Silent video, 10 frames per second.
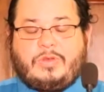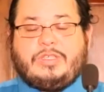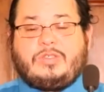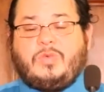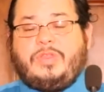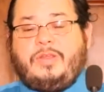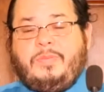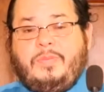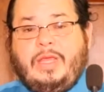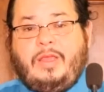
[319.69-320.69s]
just
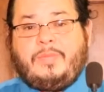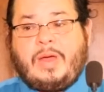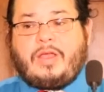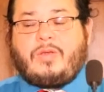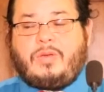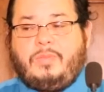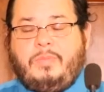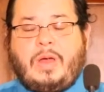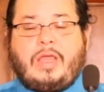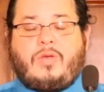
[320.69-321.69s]
within me,
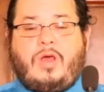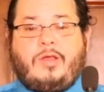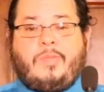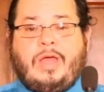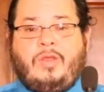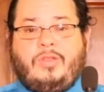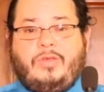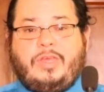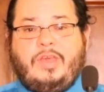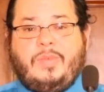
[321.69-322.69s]
my chronic
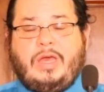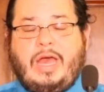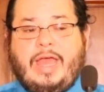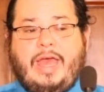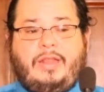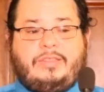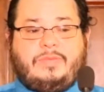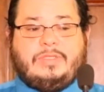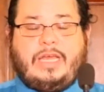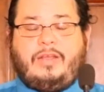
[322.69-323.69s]
myeloid leukemia, I had
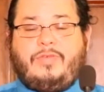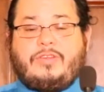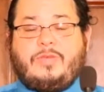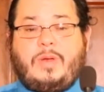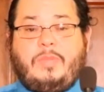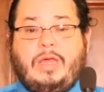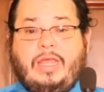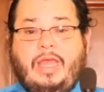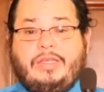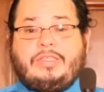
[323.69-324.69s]
some side effects from my
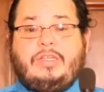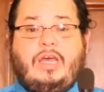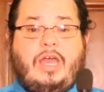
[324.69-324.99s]
medication.